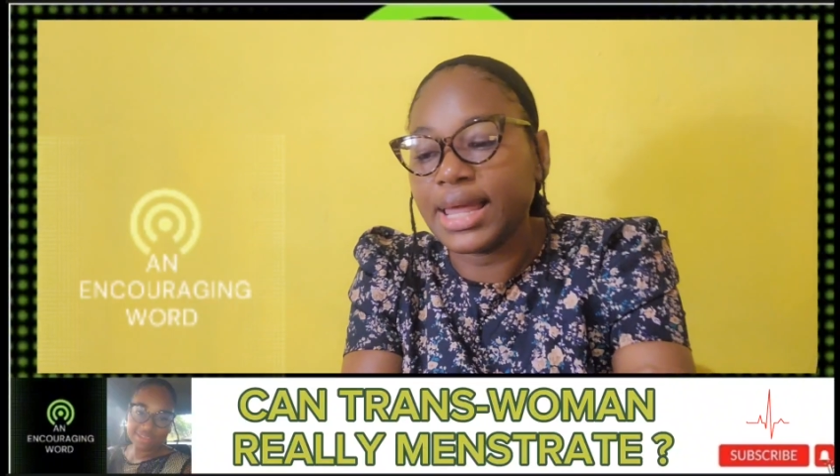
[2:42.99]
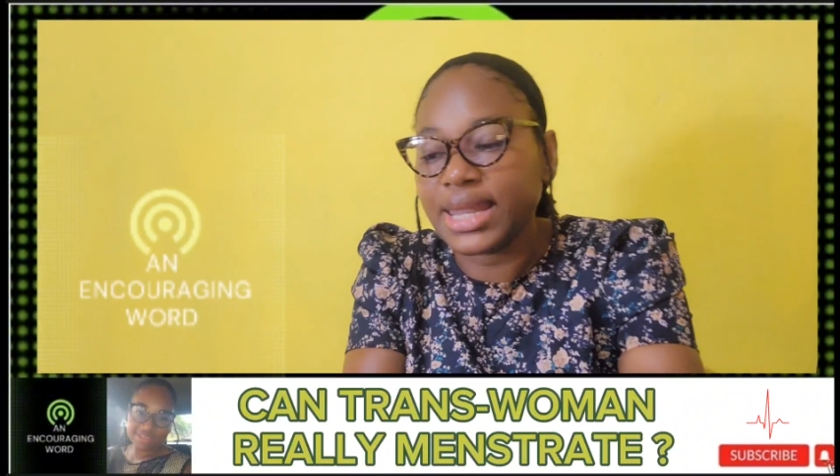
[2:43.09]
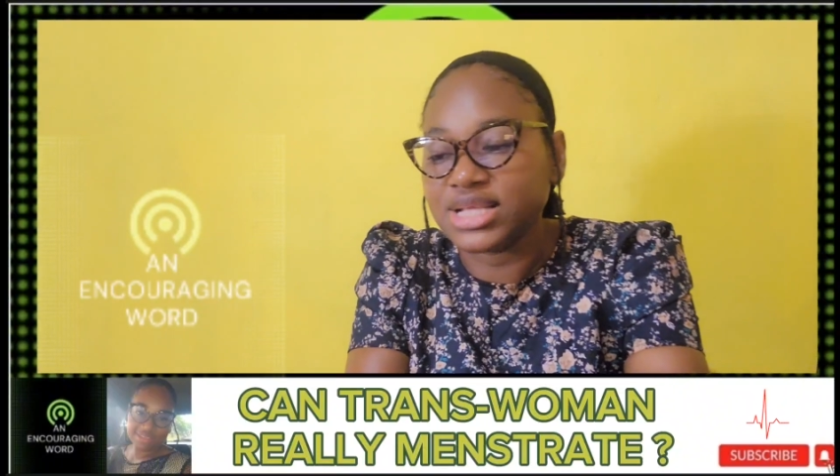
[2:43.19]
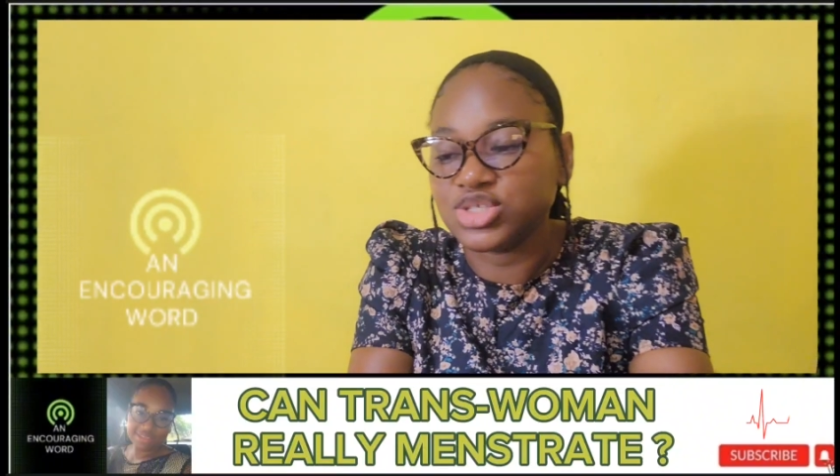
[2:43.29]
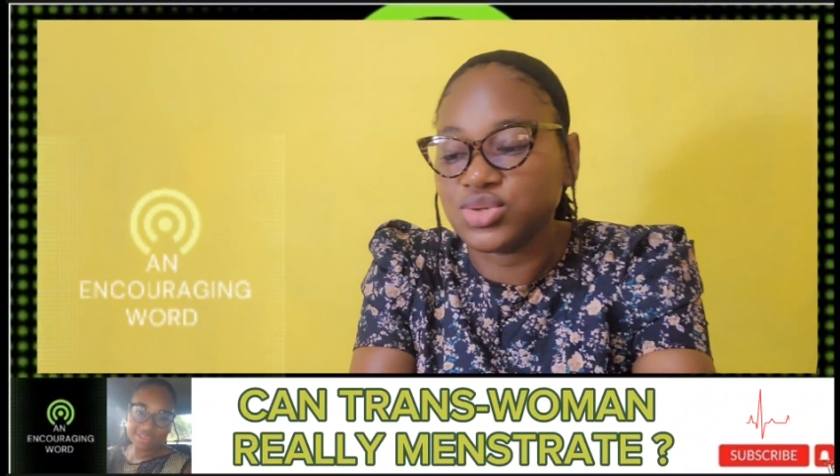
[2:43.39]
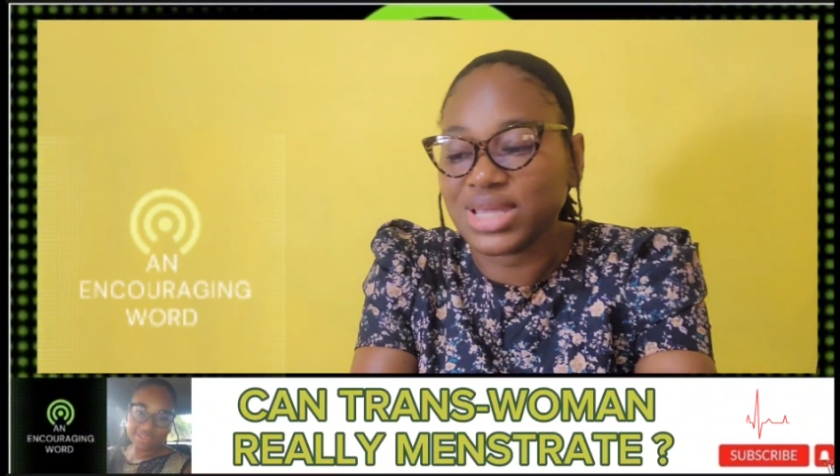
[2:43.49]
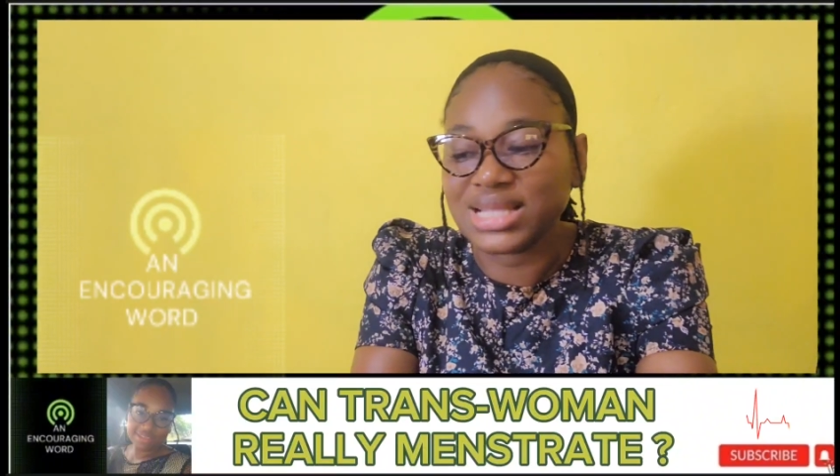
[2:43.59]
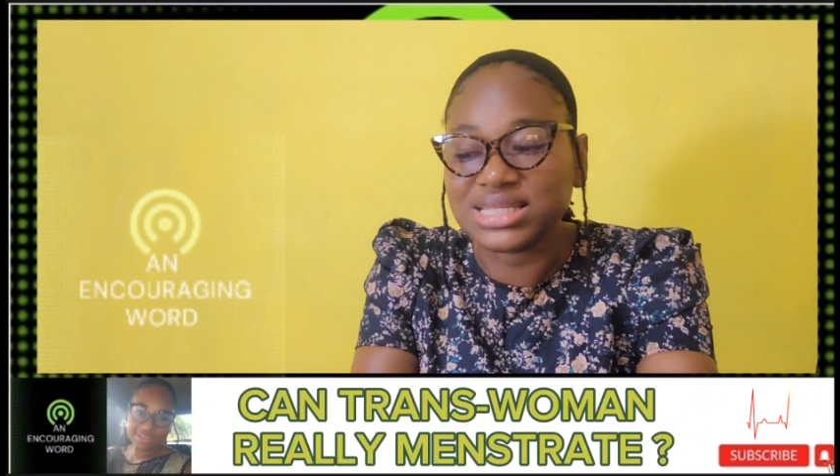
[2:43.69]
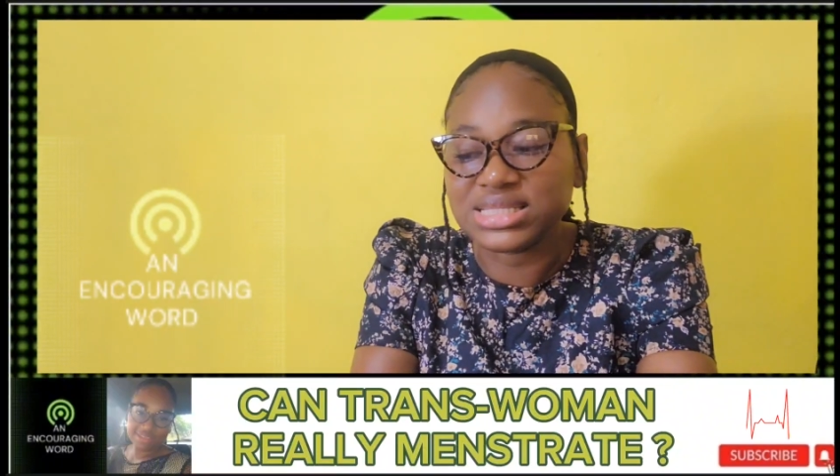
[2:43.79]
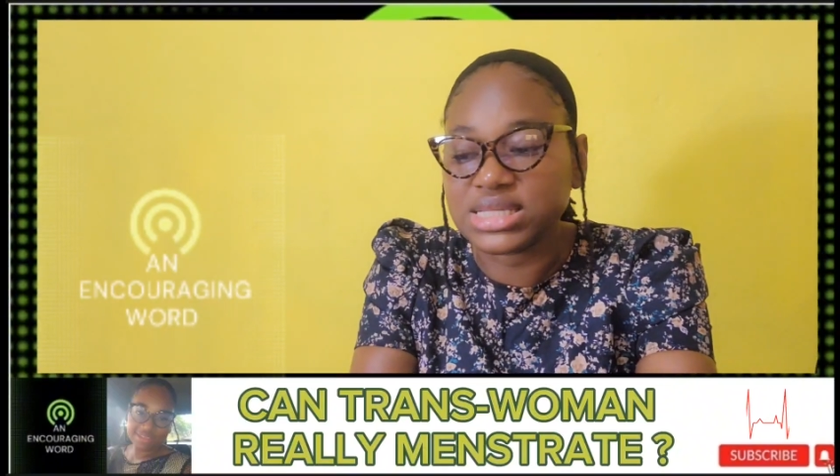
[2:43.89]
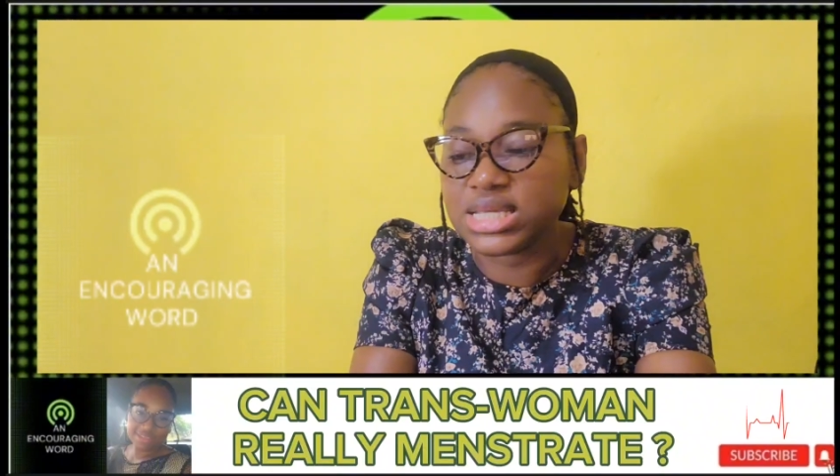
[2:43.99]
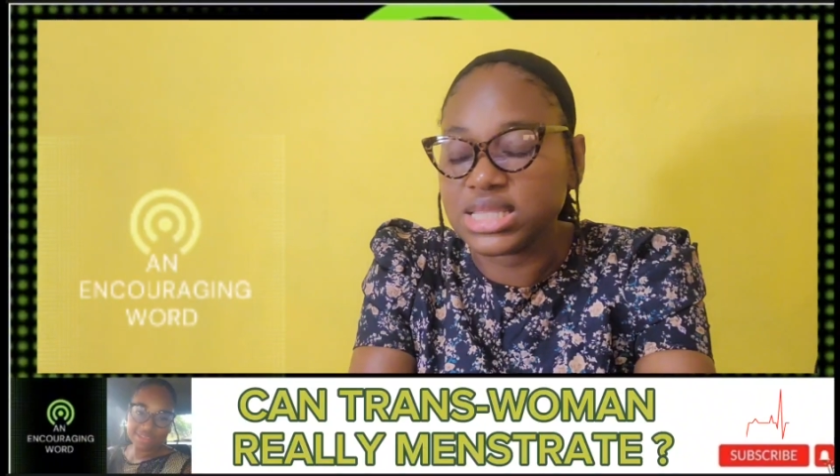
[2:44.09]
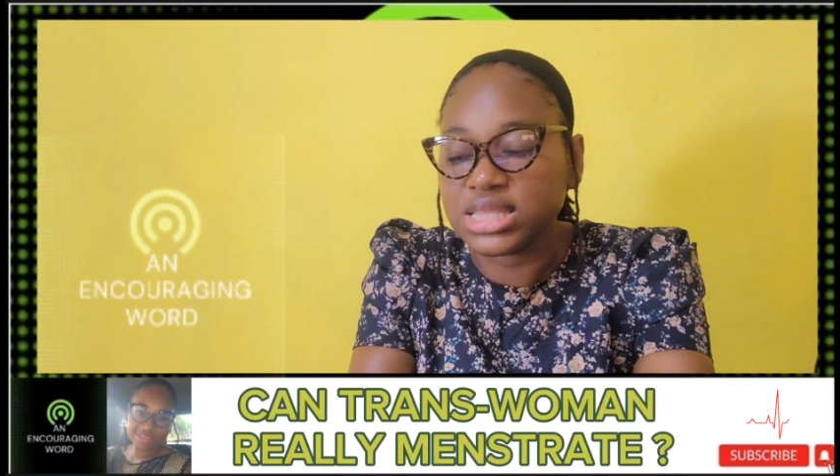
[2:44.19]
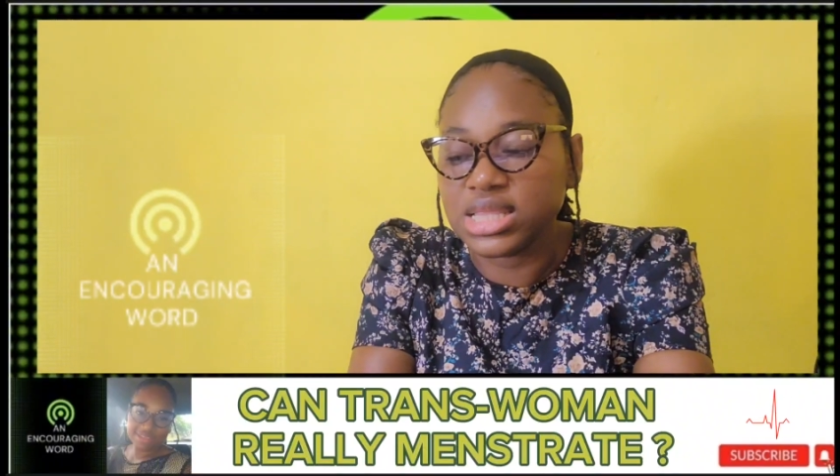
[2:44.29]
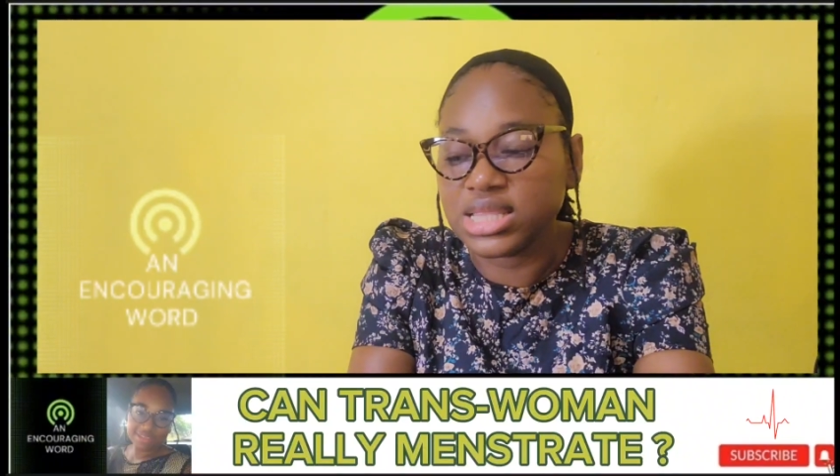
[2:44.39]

And as you can see,